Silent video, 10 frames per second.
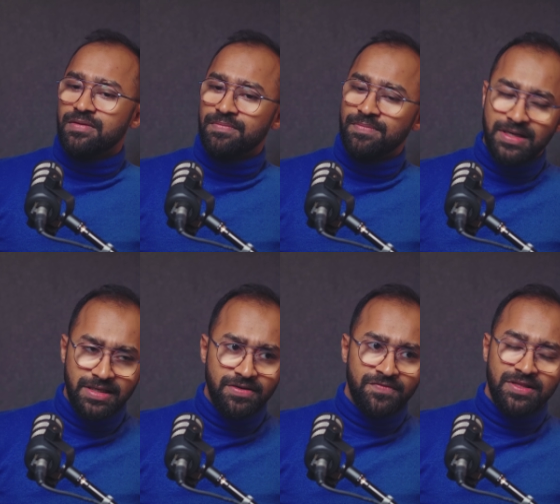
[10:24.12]

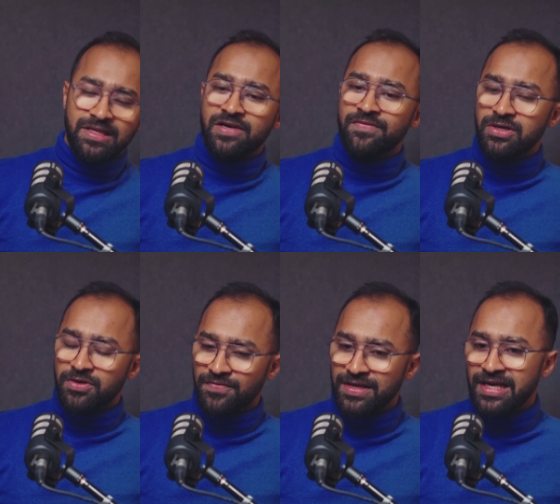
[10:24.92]
But with advent
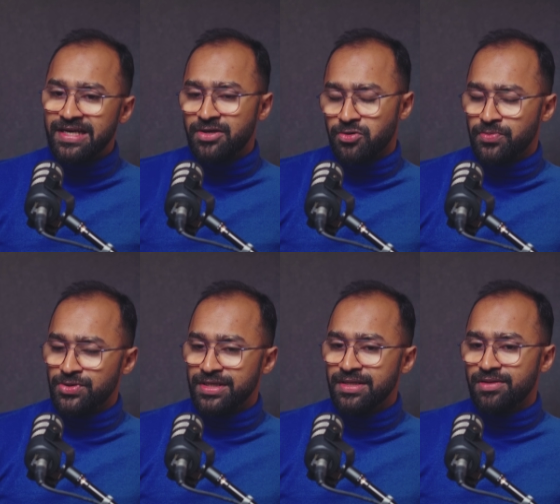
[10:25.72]
of AI and
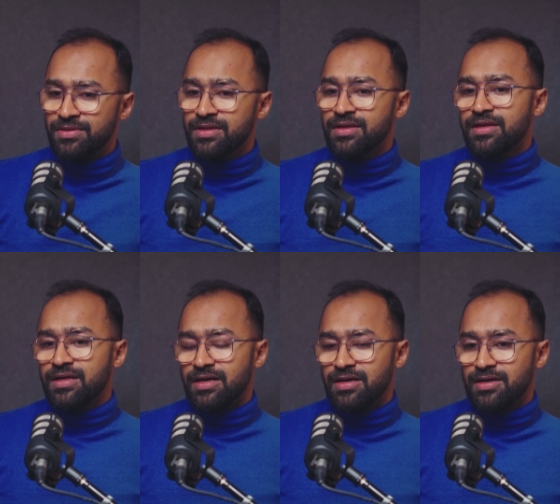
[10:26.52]
robotics,
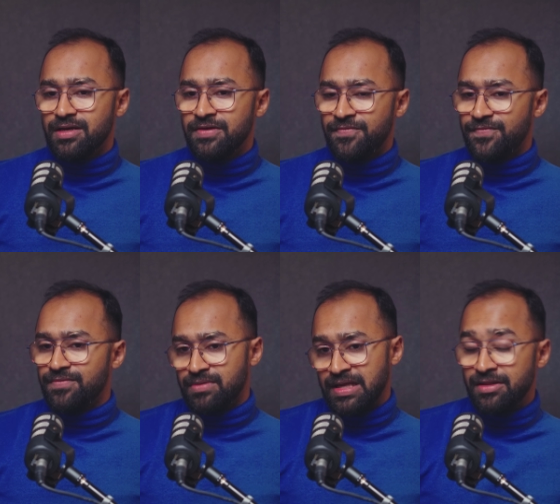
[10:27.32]
if,
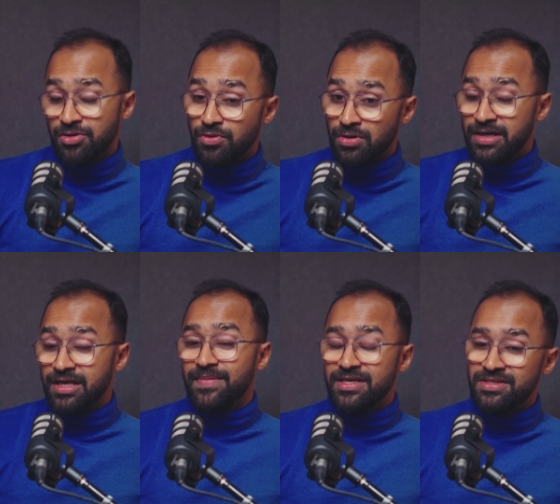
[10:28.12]
as you
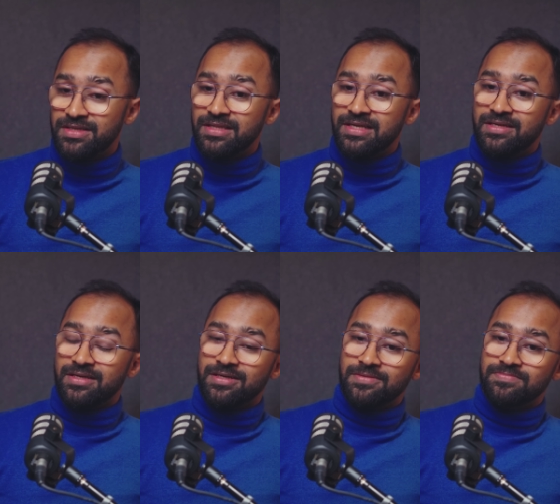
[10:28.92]
already mentioned, that
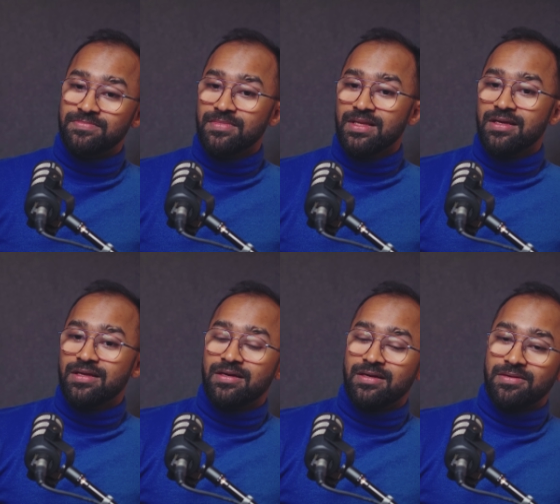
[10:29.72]

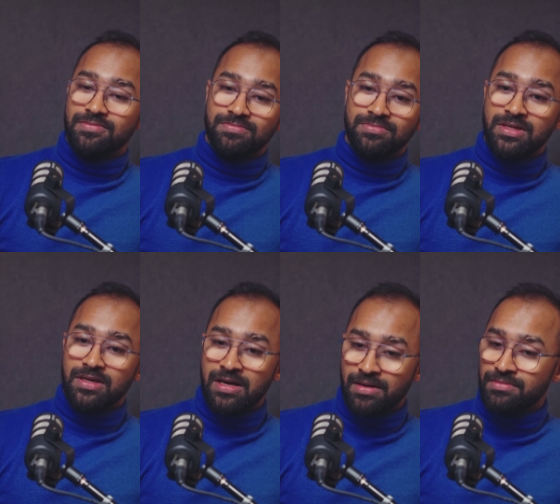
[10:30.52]

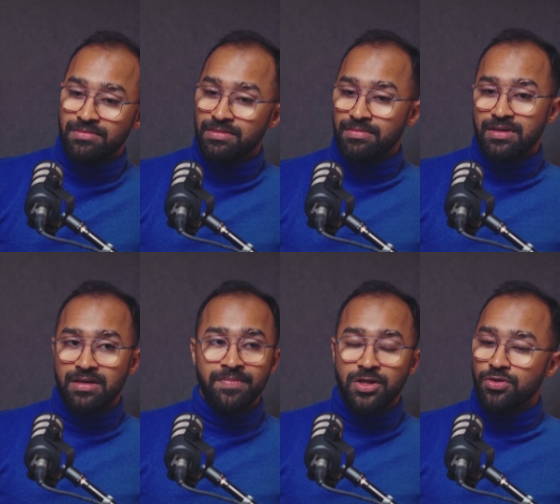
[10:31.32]
the
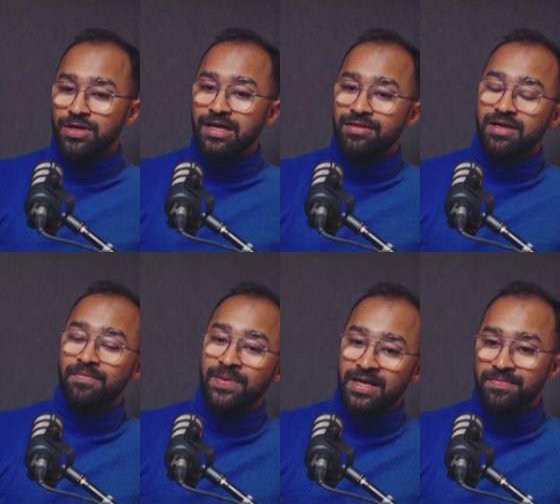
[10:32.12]
Amazon has
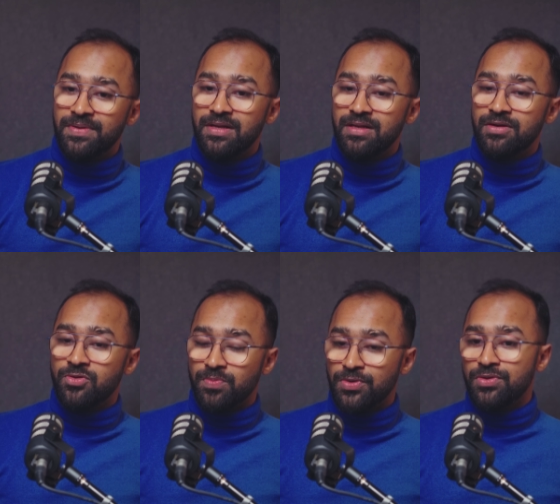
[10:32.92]
comparable
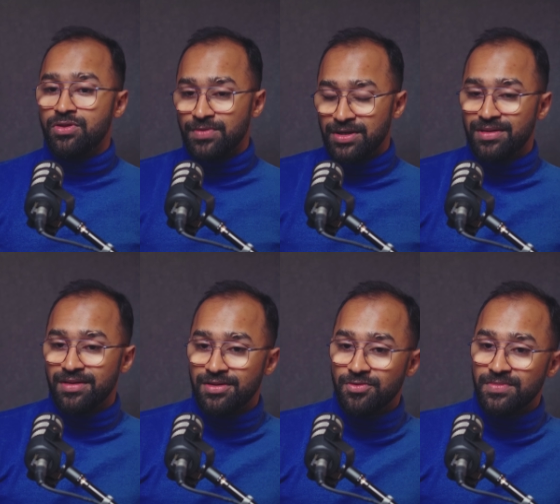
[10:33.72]
robots
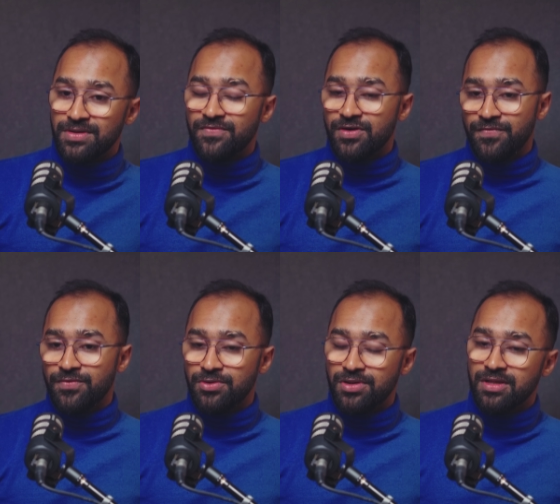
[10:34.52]
versus human
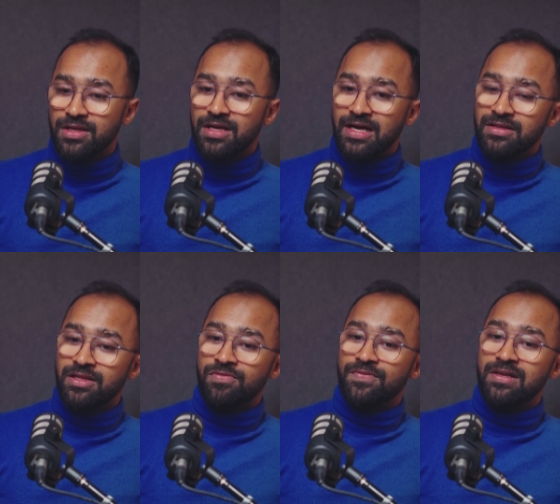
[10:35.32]
workforce, and
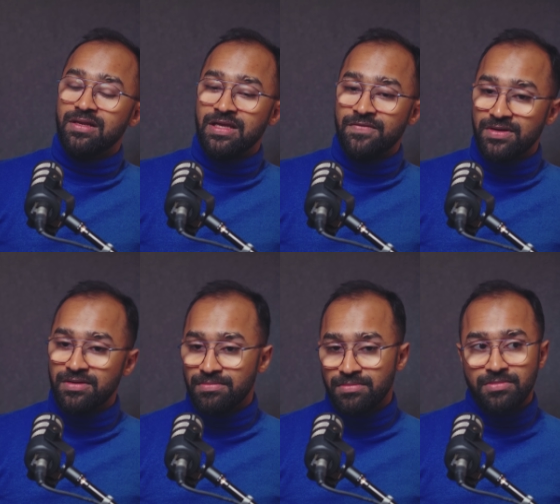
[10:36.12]
this will
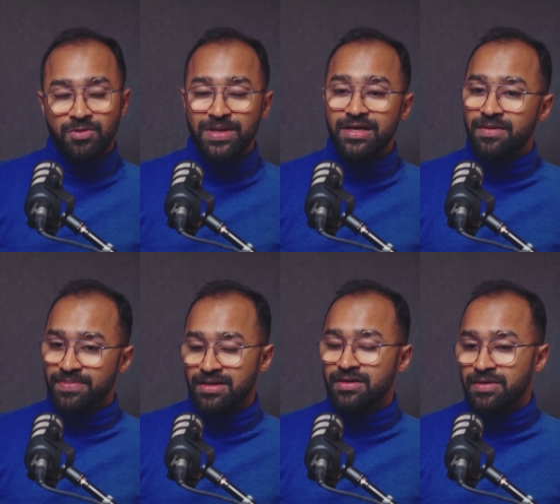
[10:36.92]
even speed
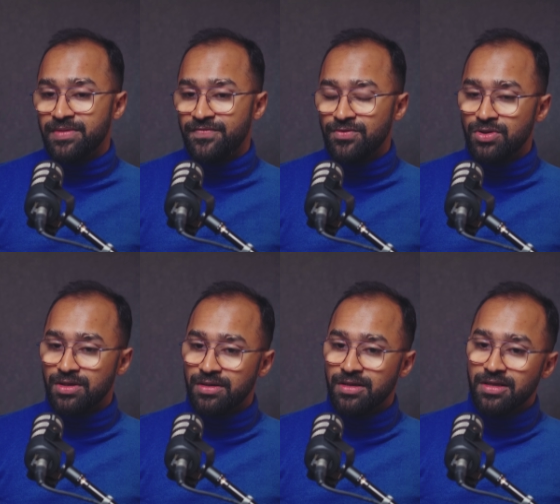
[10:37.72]
up in coming future,